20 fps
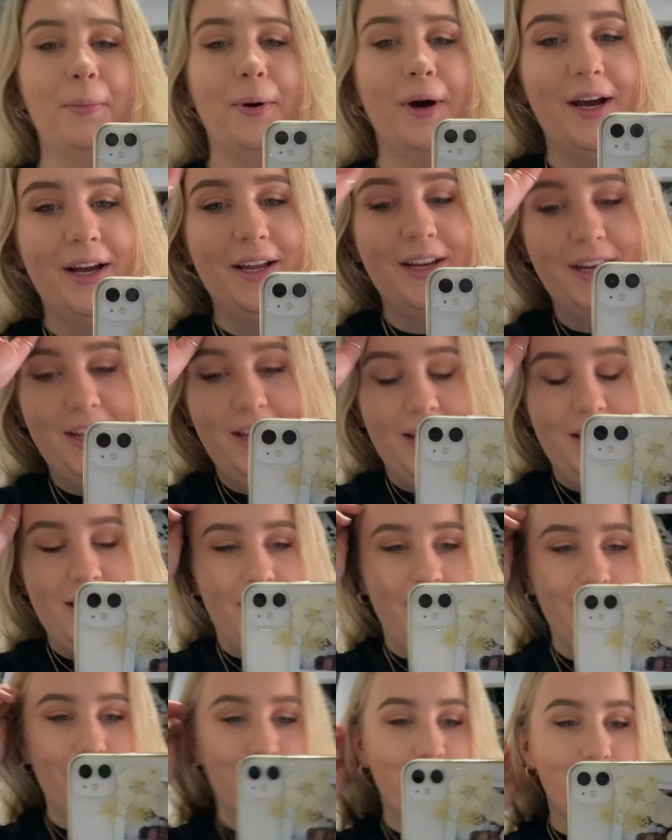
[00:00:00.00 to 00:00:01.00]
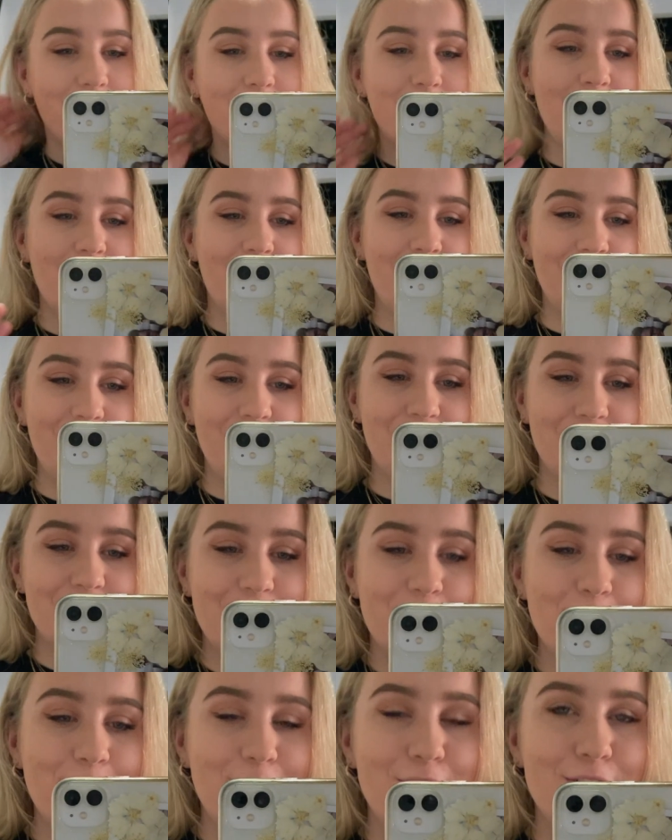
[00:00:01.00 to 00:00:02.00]
but I got worried about if it's
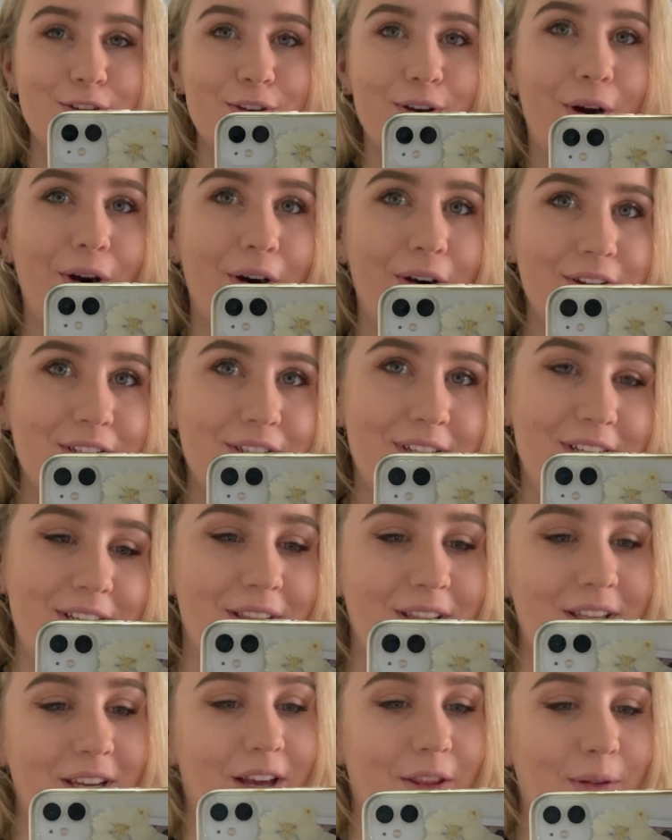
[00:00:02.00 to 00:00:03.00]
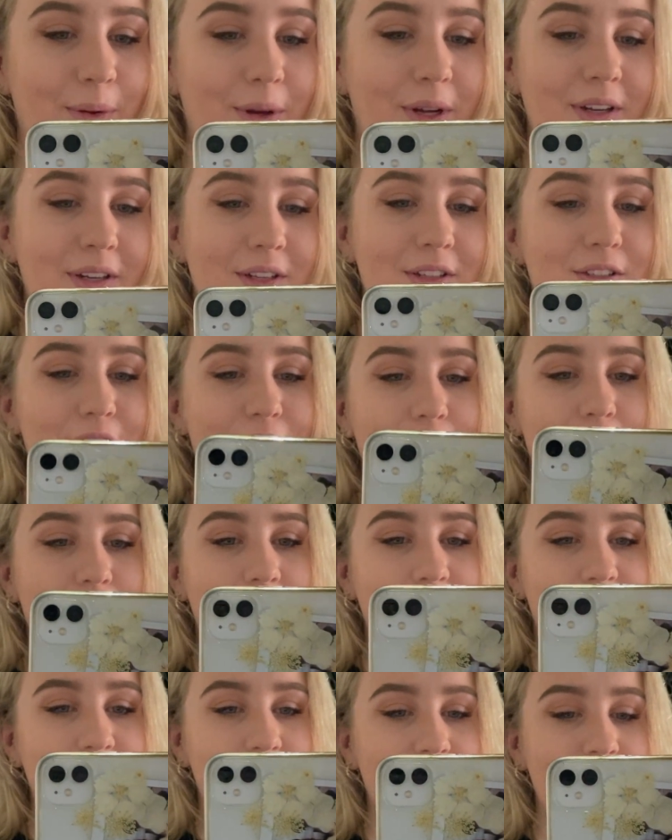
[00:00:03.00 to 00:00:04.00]
going to be too hot in the other one, so
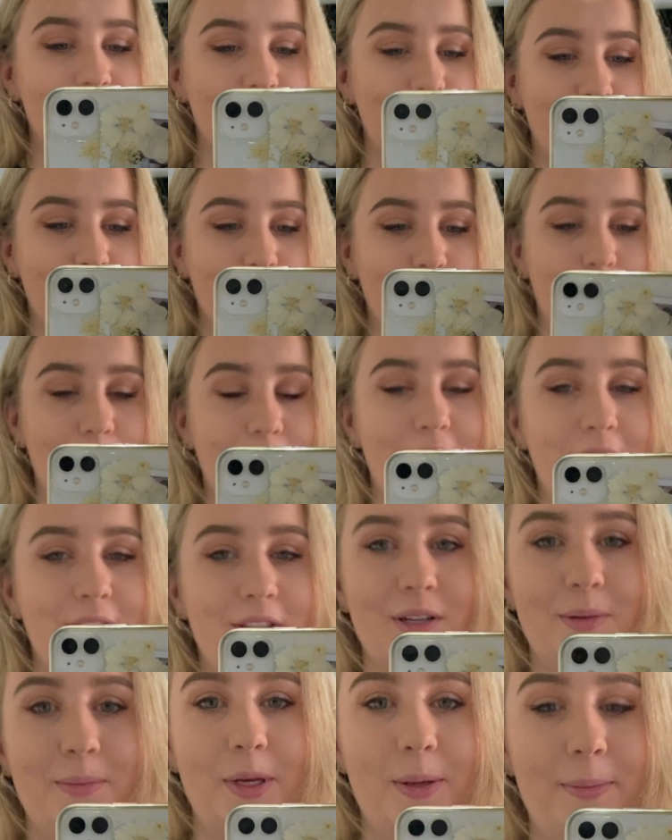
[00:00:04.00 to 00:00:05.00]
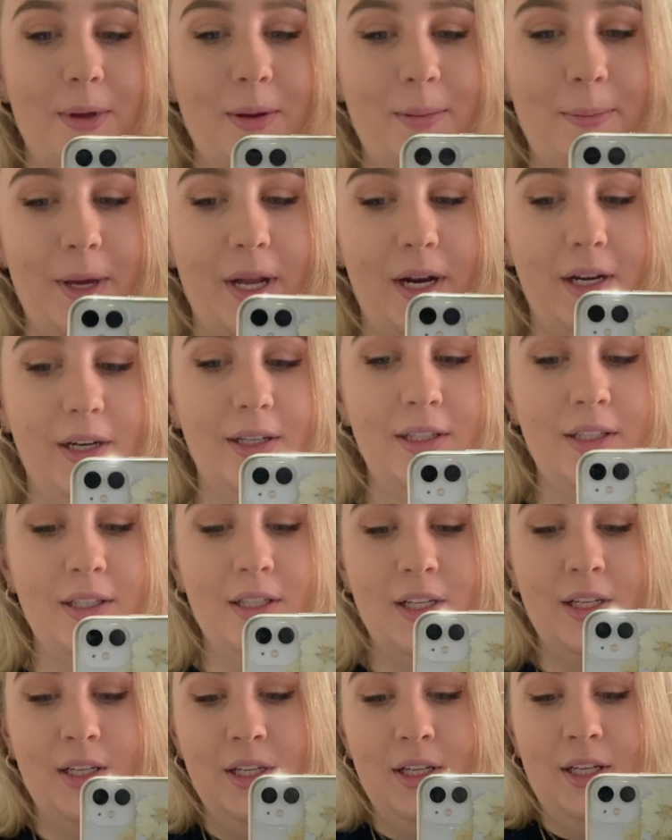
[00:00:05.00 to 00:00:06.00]
I figured this one probably is going to be a bit better.
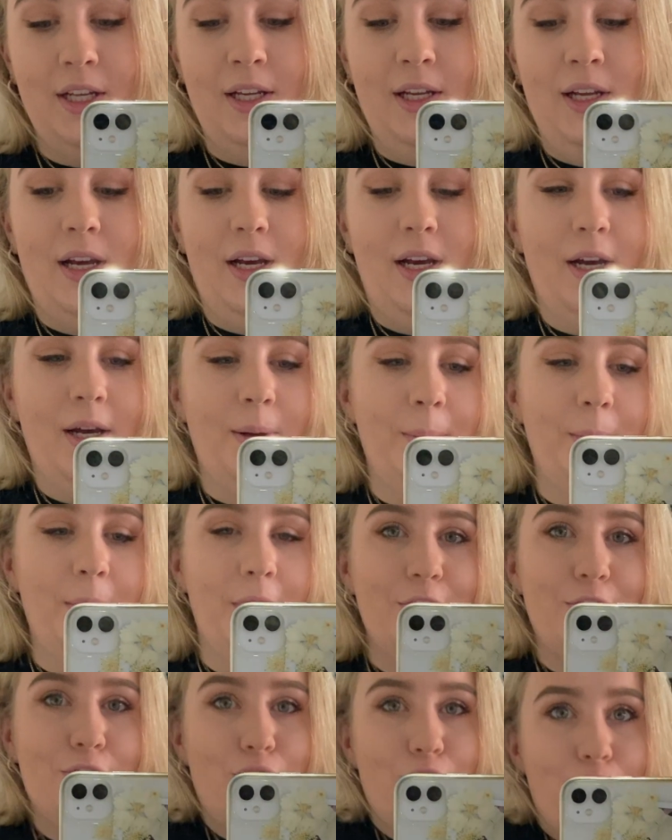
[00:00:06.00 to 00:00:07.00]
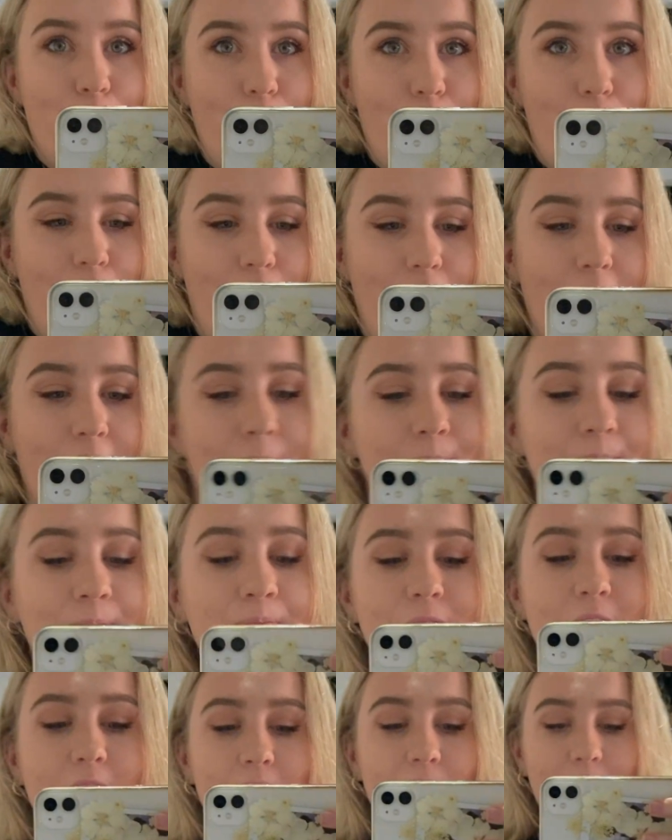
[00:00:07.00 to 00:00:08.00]
So
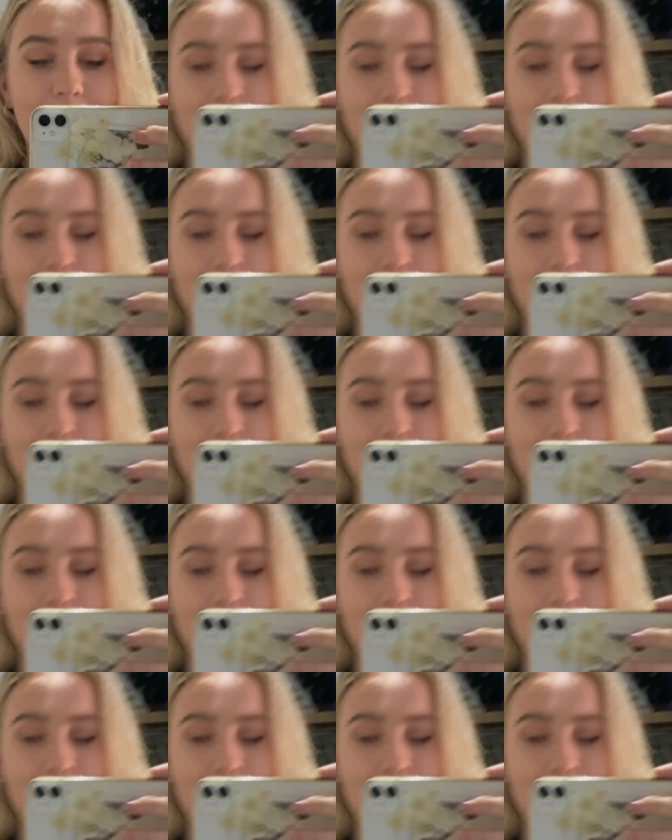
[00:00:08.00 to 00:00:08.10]
yeah,